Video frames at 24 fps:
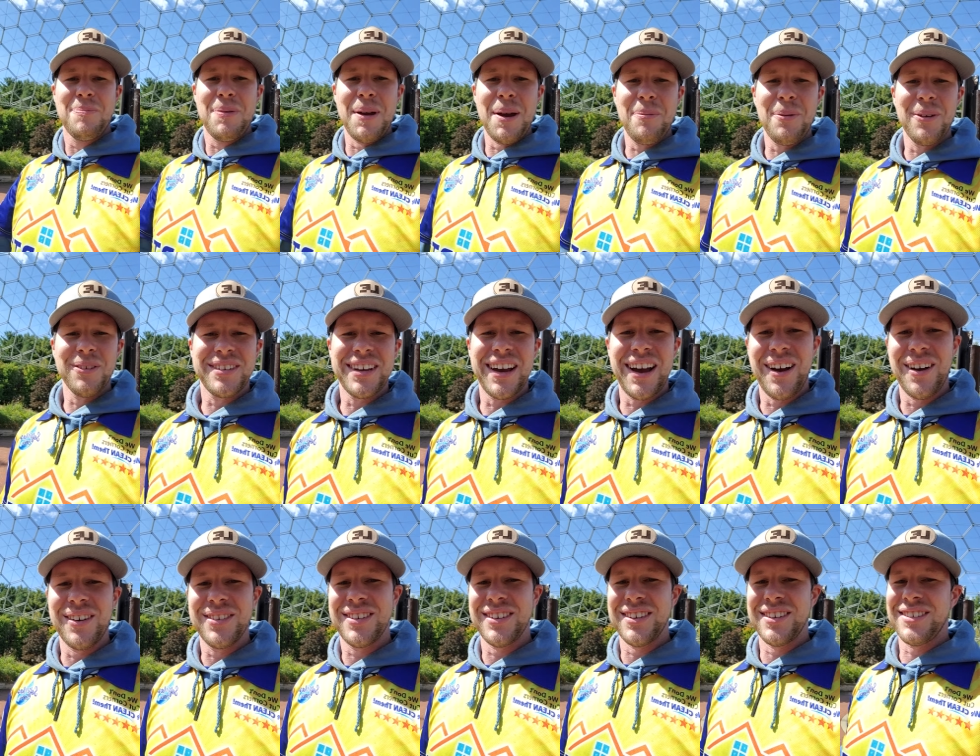people's
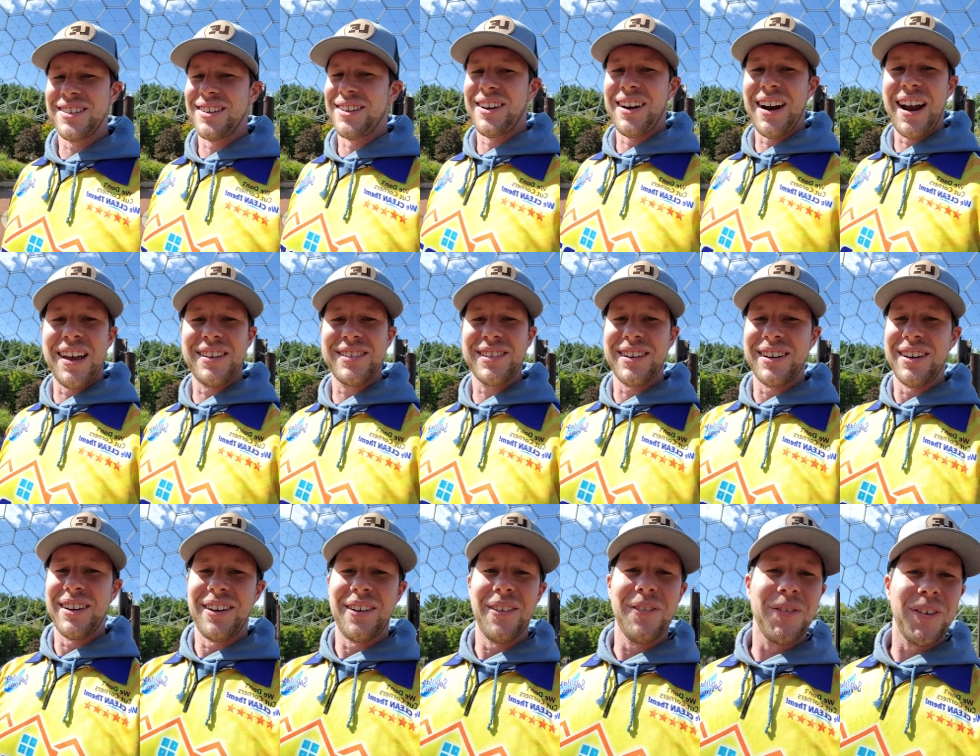houses and they're asking, you
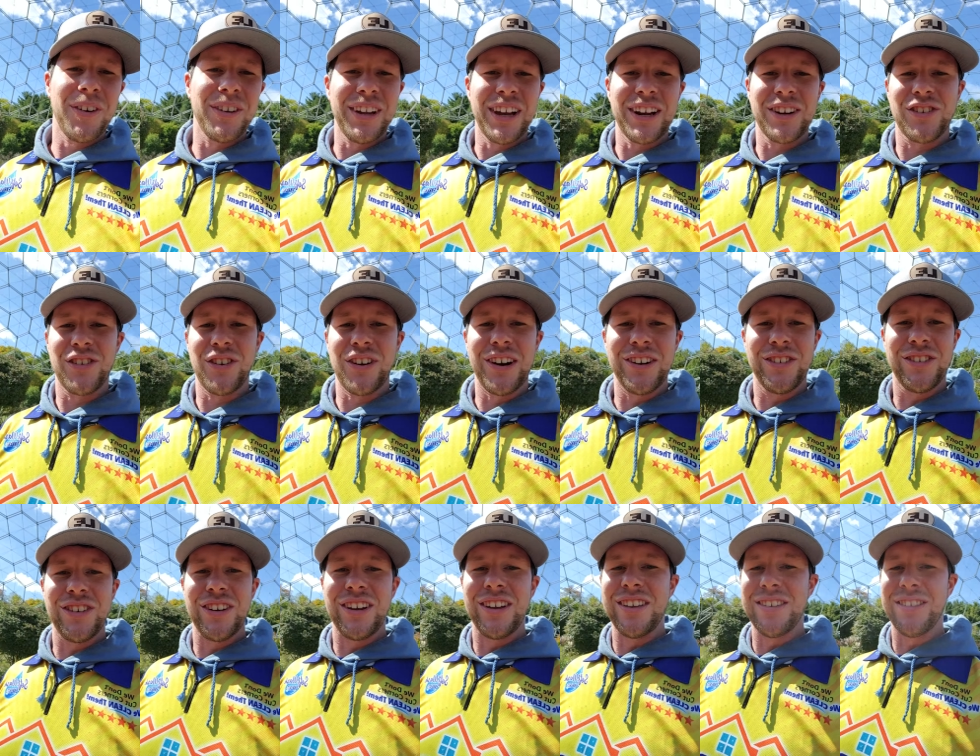know, for
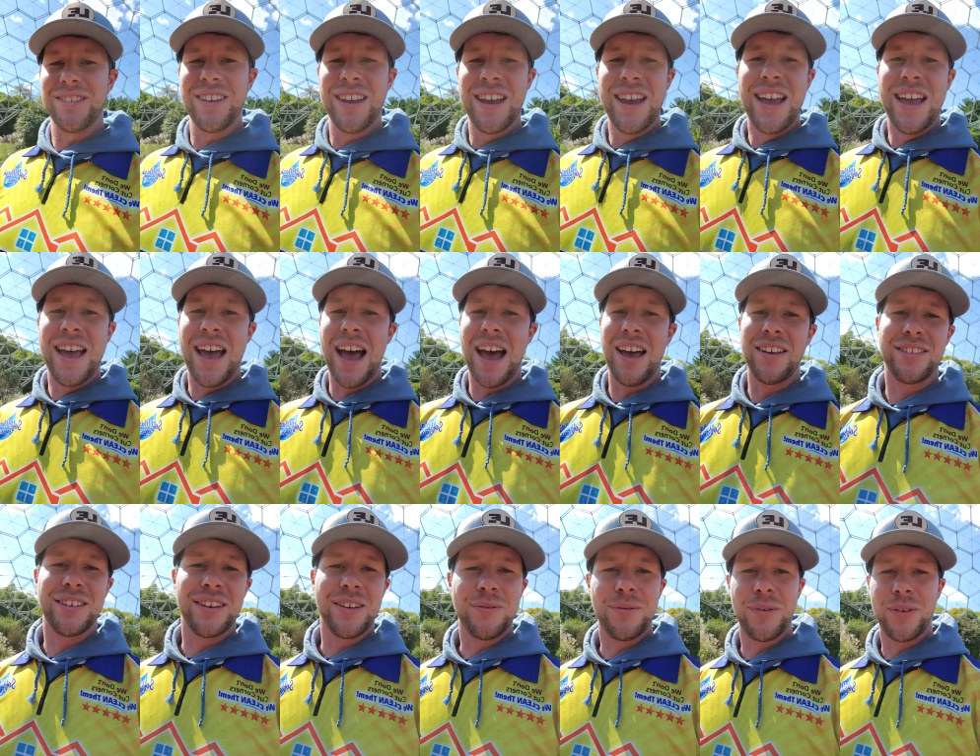electricians,
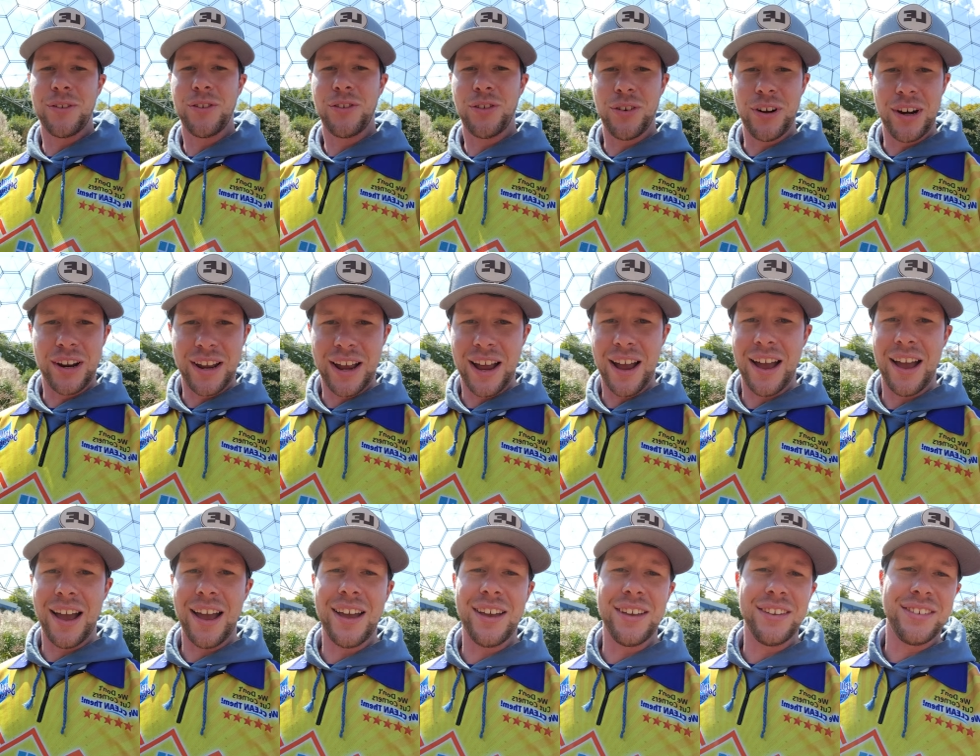asking for tree
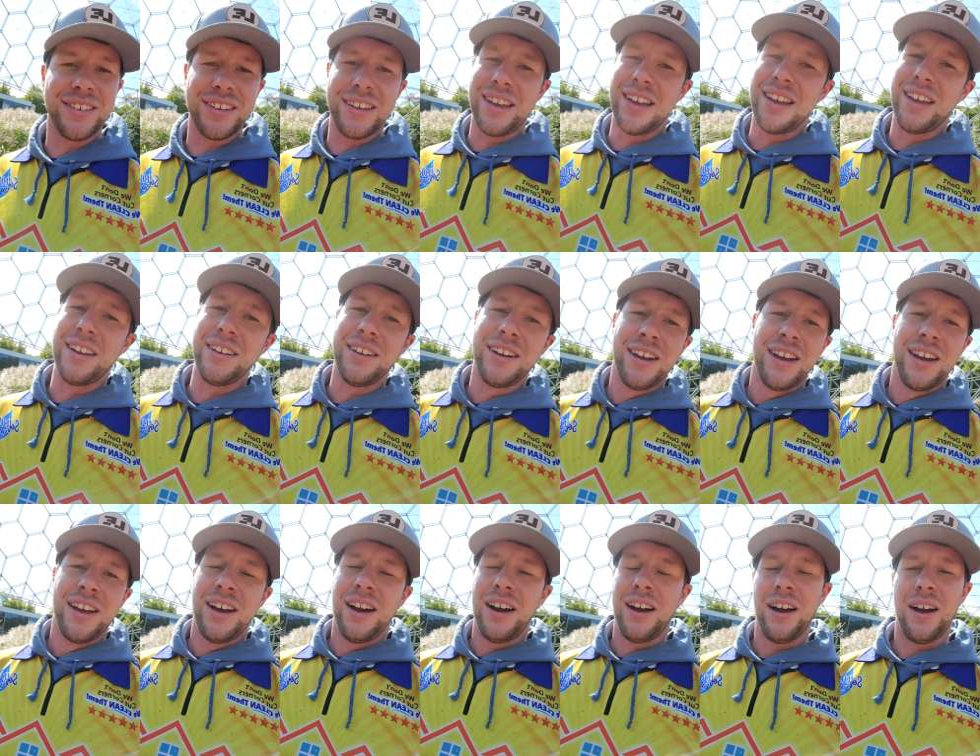guys, and
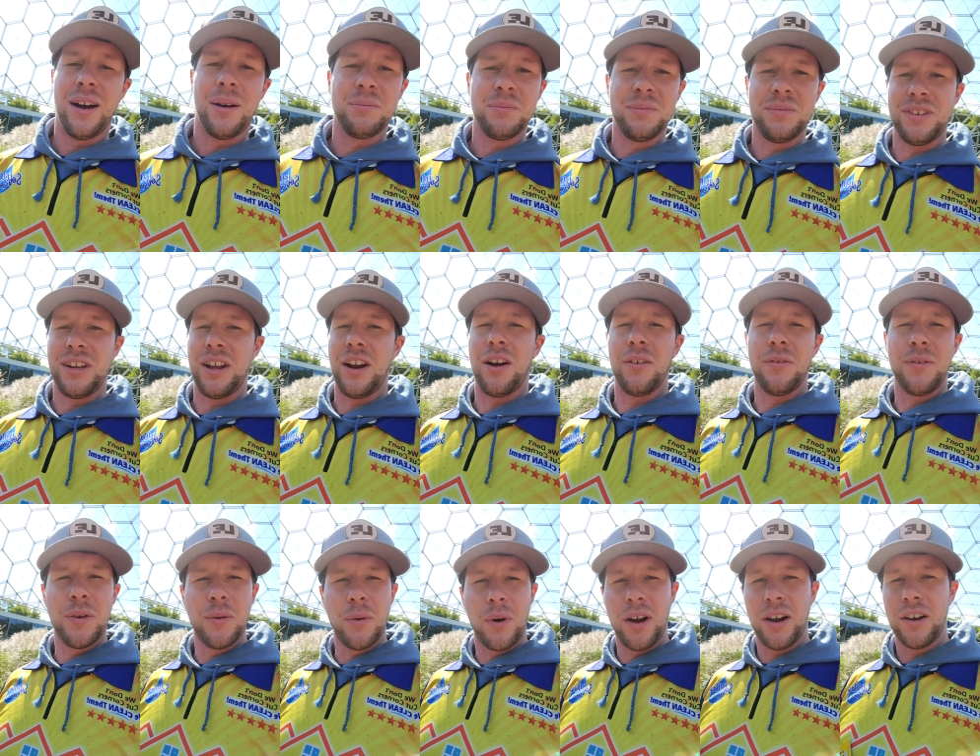um, you know, if
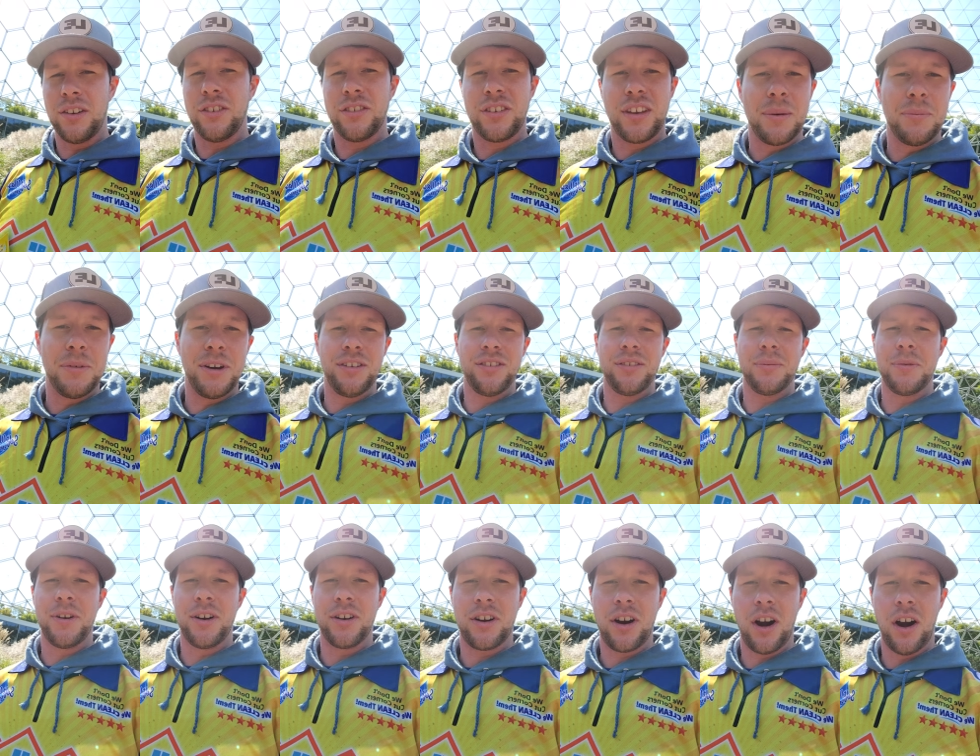you want to just give me some of
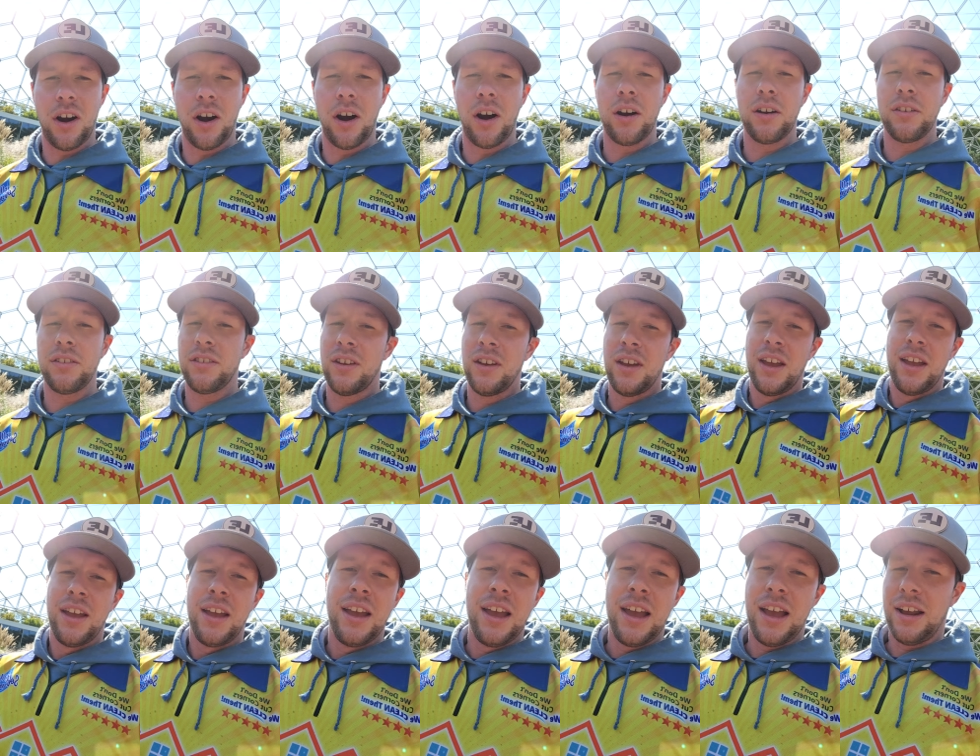your cards
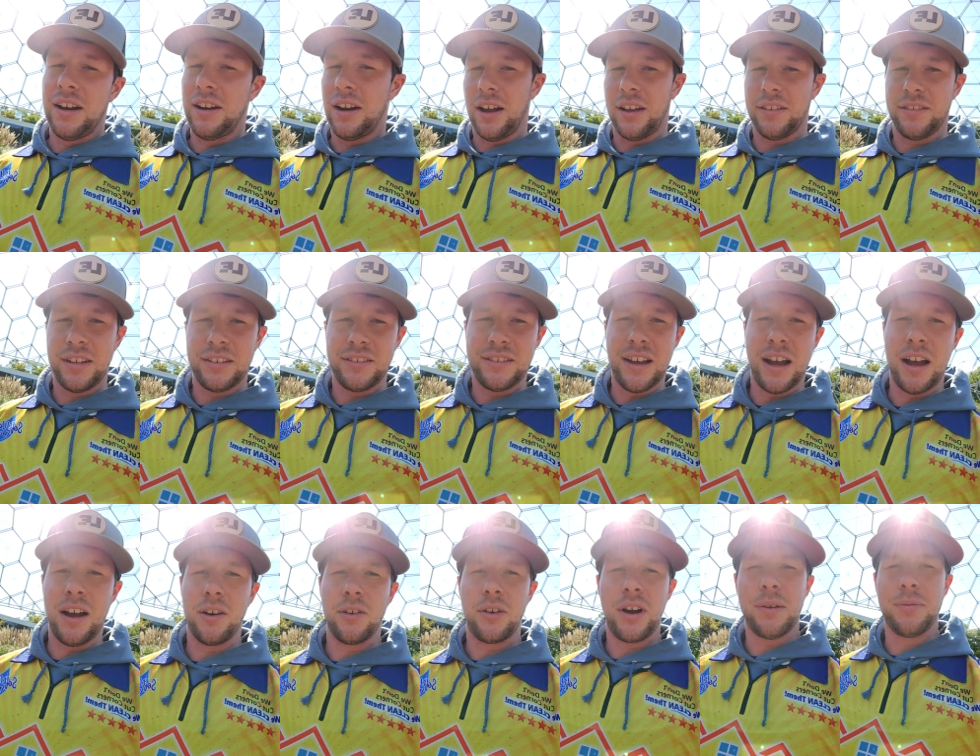and uh, sit
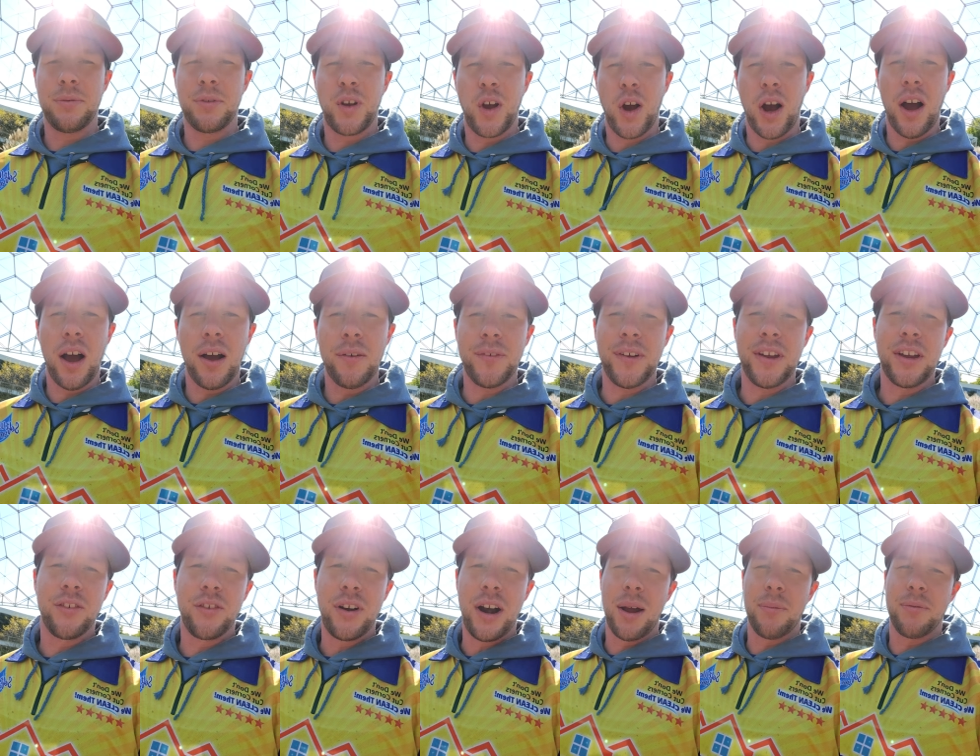down, grab some coffee,
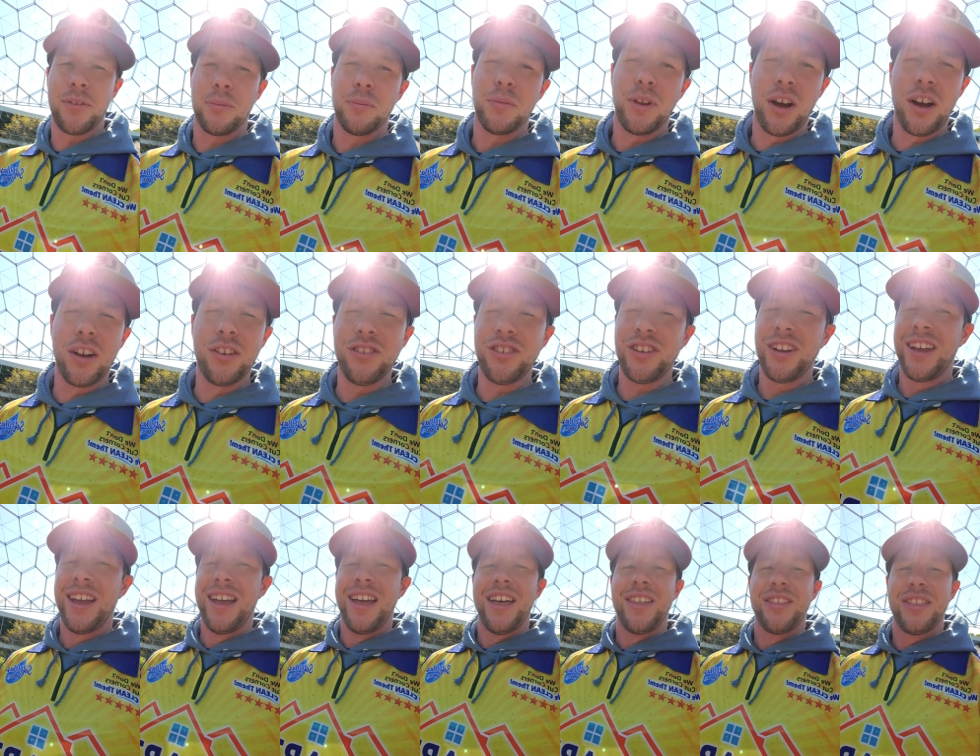grab some lunch,
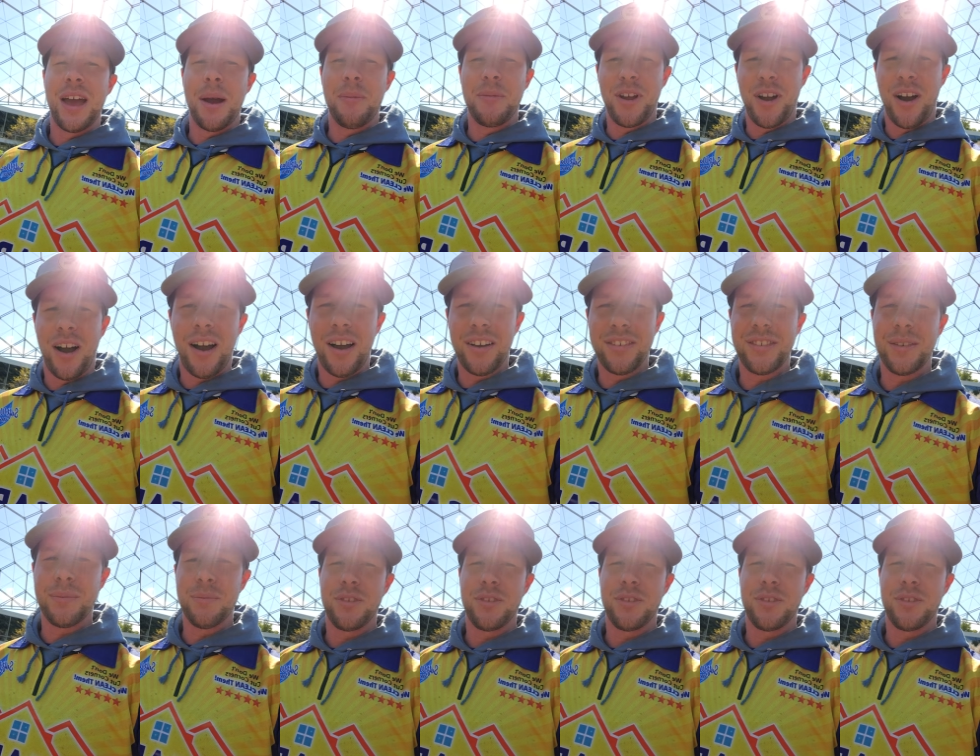that'd be awesome.